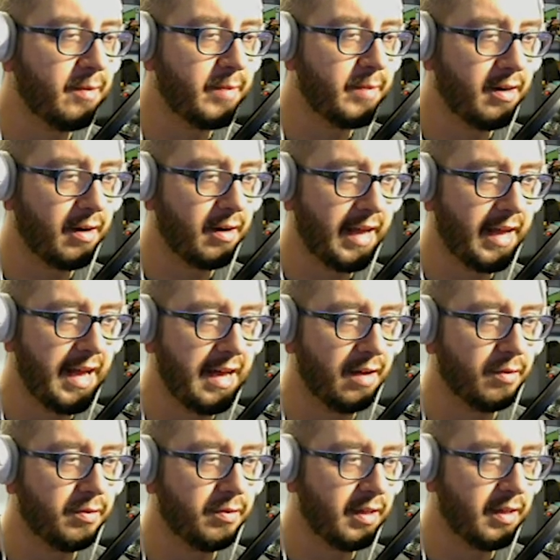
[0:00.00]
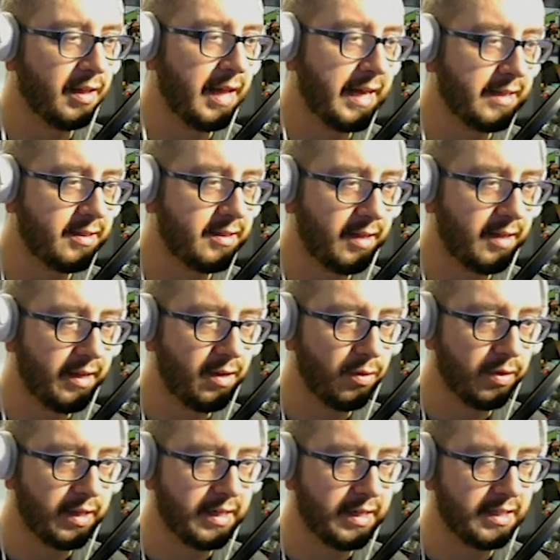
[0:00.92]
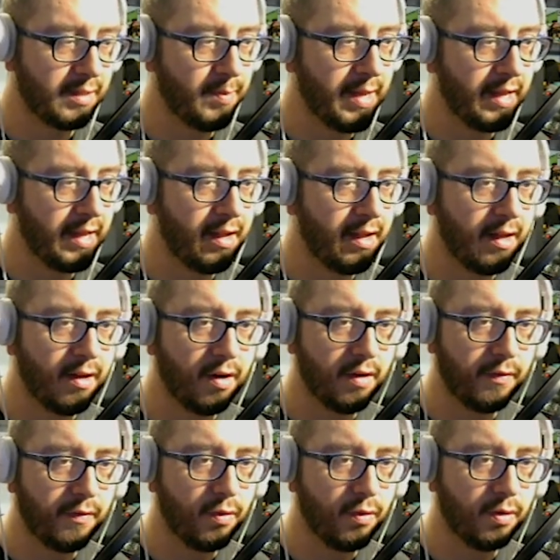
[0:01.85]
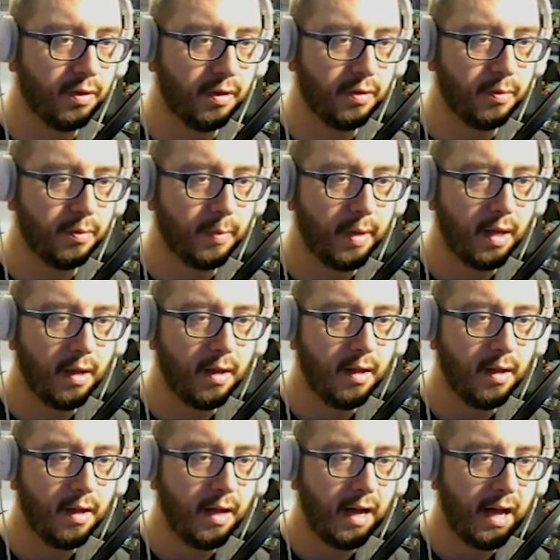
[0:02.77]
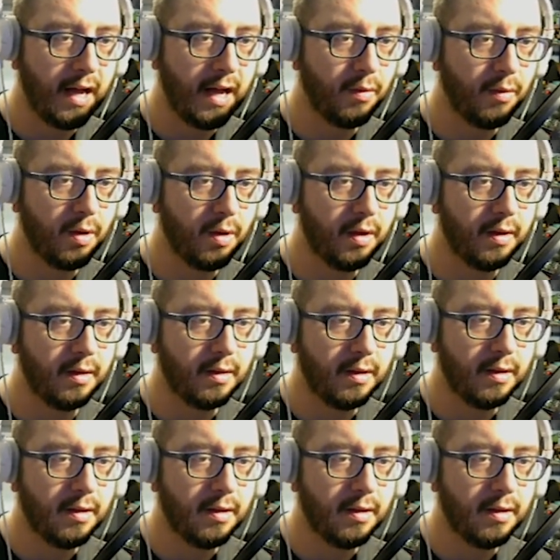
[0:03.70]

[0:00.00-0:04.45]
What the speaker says: in our count, the last cycle that it's making in our for loop, I want